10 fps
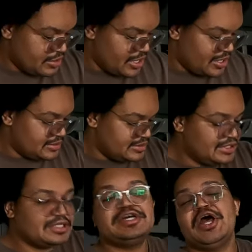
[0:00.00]
you guys.
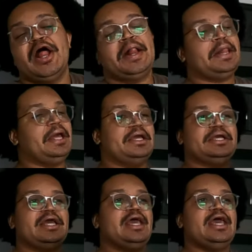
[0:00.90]
Like,
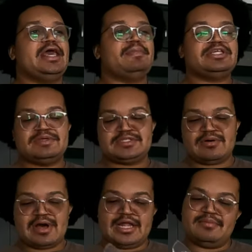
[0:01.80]
it makes me
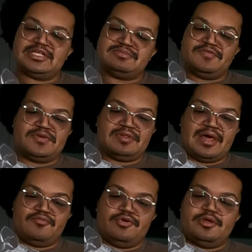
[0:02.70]
so hot and it makes me feel
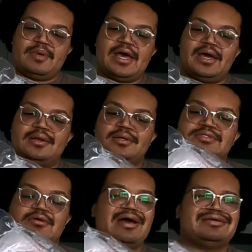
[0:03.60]
like really bad.
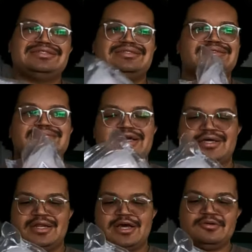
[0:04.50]
So I just
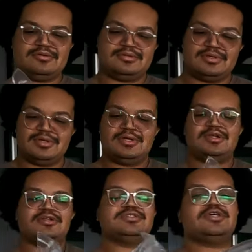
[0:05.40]
cut it out.
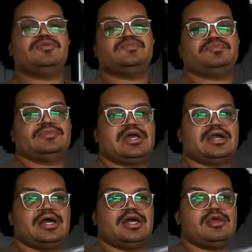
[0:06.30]
So I
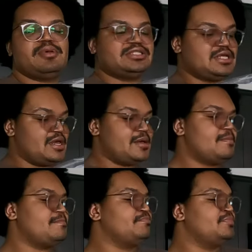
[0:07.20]
got honey baked
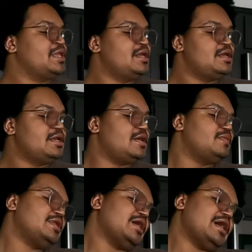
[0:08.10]
ham
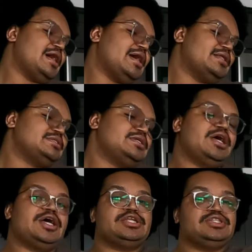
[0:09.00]
and then I got
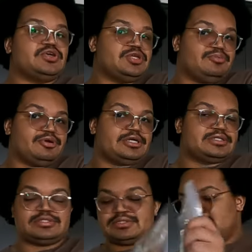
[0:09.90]
honey turkey
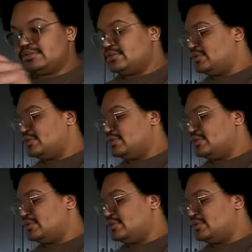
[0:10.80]
breast.